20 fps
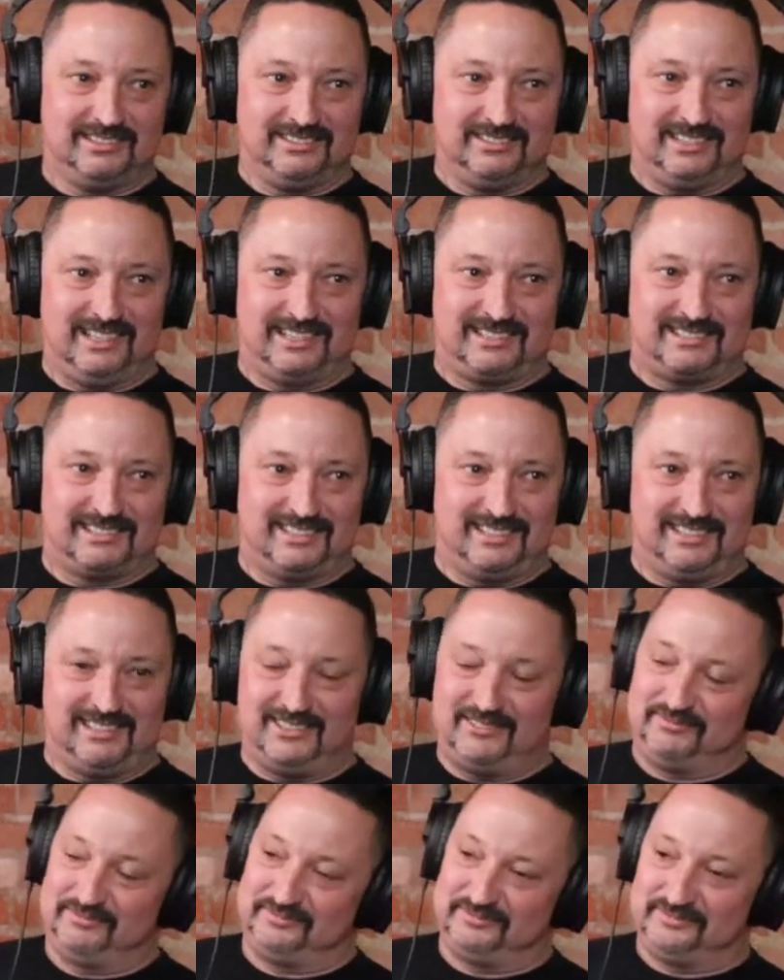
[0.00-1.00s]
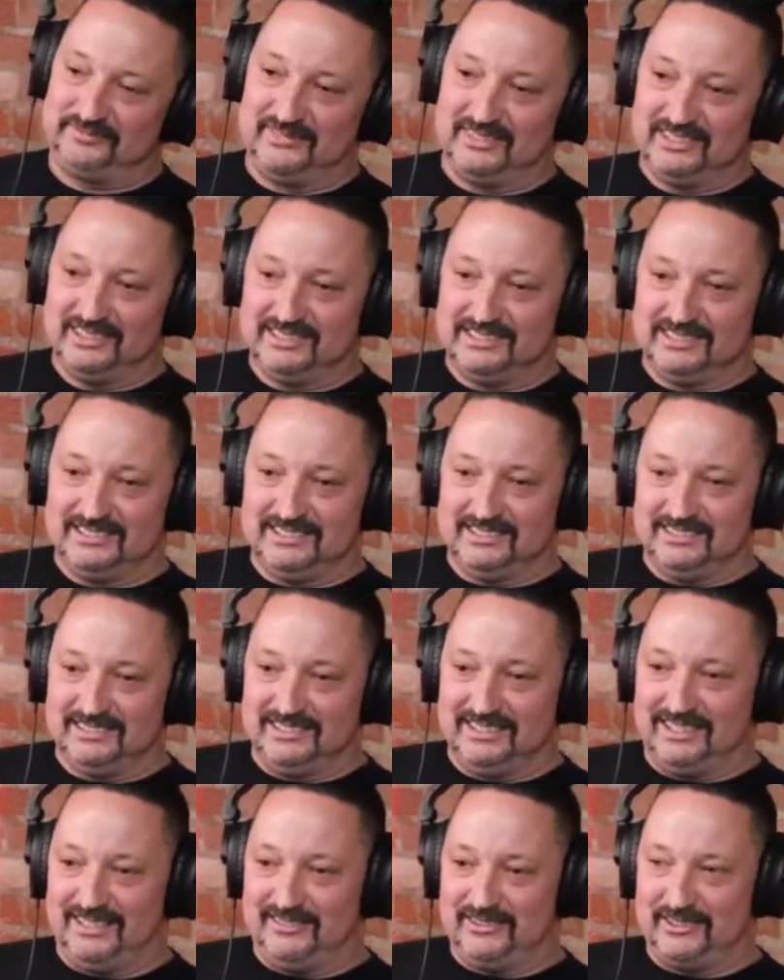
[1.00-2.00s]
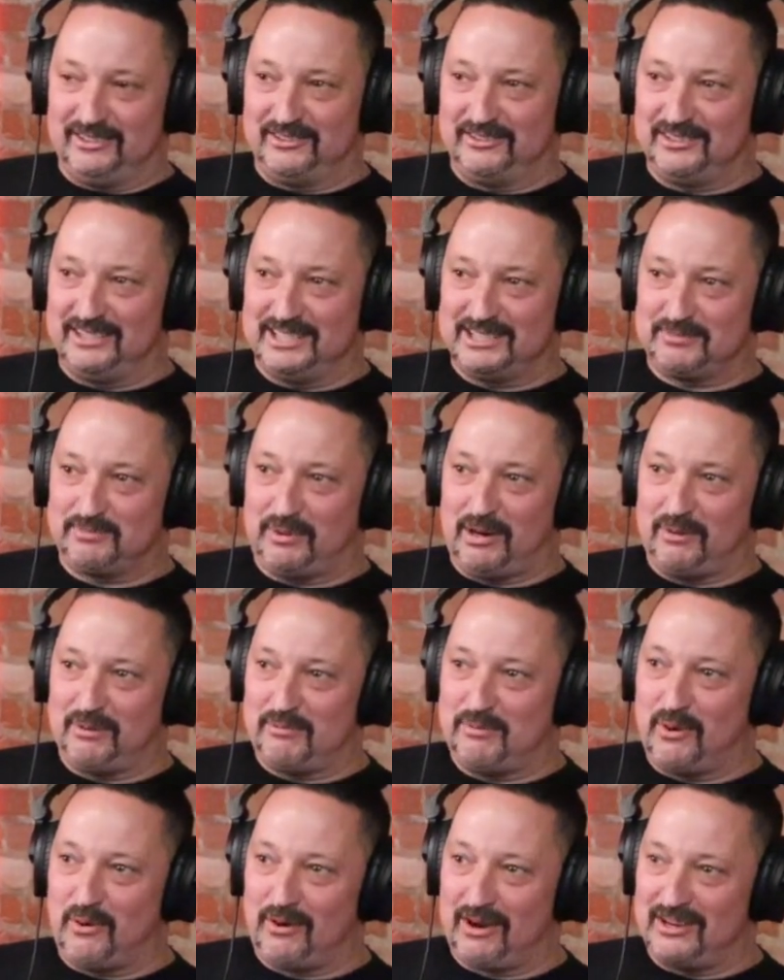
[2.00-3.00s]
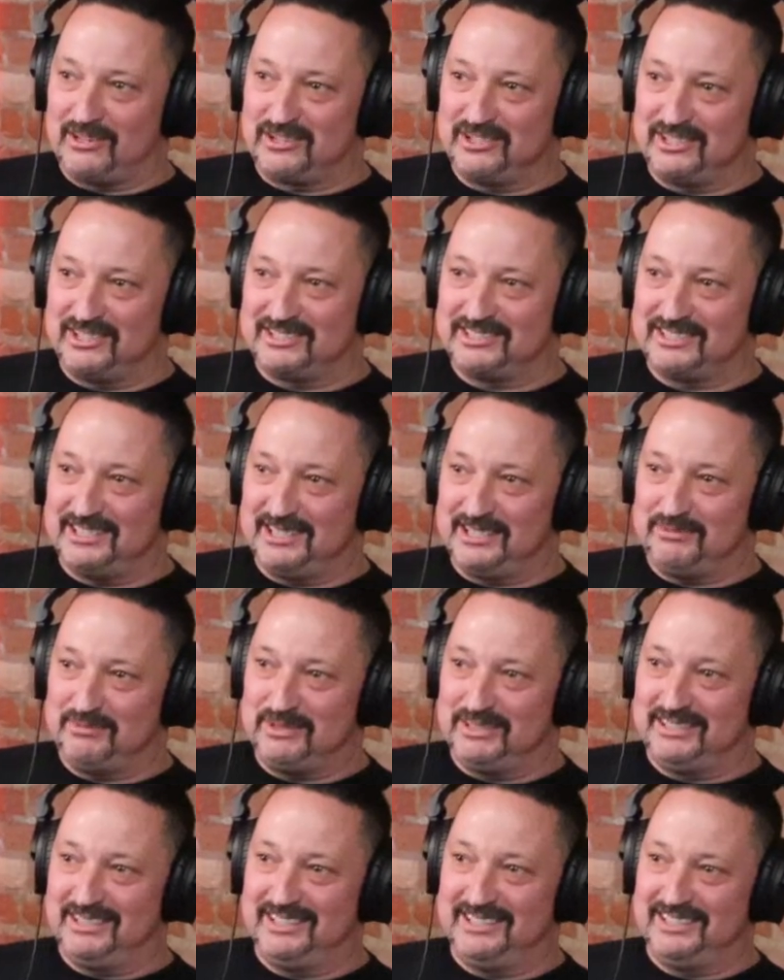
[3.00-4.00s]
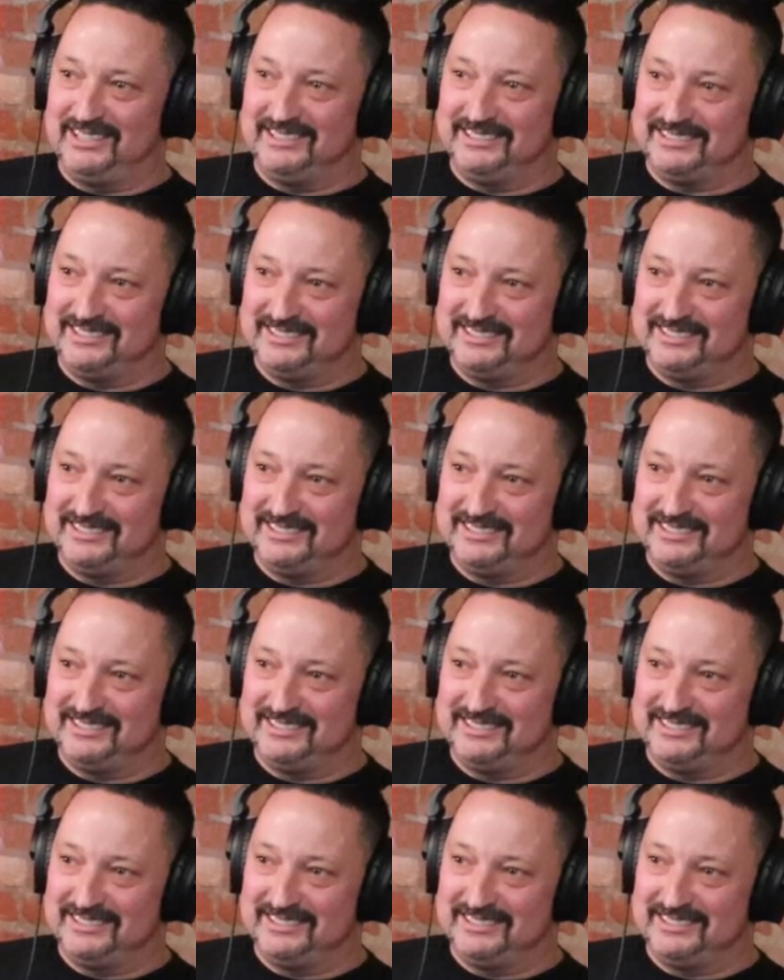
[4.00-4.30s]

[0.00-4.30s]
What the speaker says: that's, I don't know, that's probably more than I should have said, but it is.